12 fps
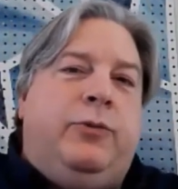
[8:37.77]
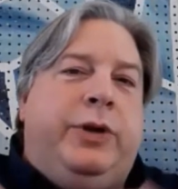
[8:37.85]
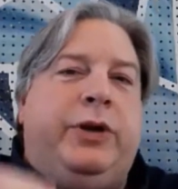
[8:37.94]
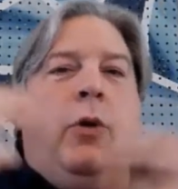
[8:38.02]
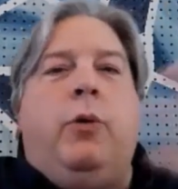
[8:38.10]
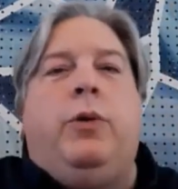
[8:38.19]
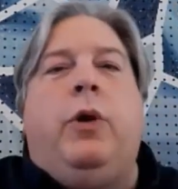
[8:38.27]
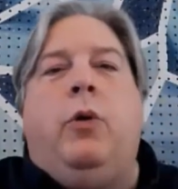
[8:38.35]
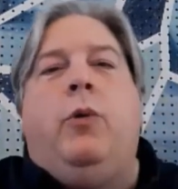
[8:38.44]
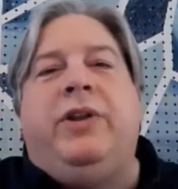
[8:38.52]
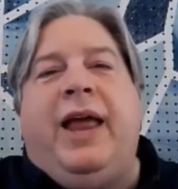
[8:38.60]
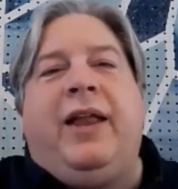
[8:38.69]
We don't know
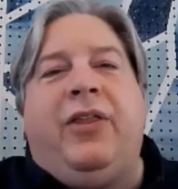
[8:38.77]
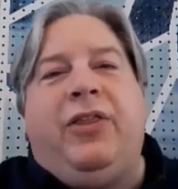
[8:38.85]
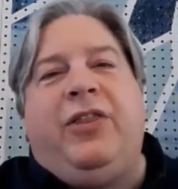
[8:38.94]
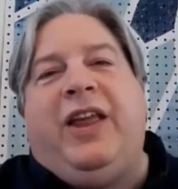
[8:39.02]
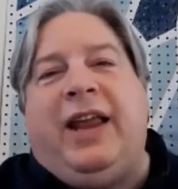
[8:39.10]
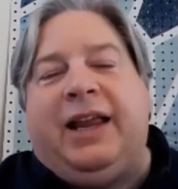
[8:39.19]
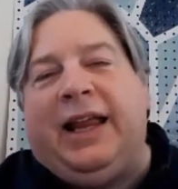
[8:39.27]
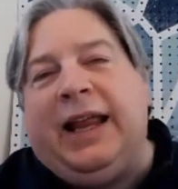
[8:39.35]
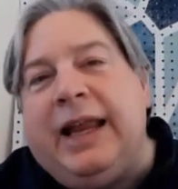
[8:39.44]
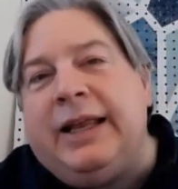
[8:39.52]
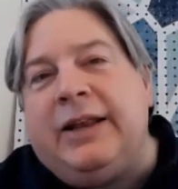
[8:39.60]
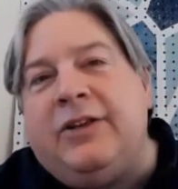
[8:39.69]
what that thing
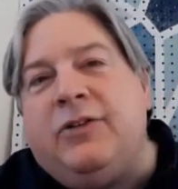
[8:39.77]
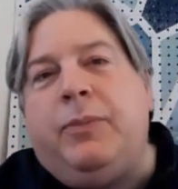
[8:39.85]
is,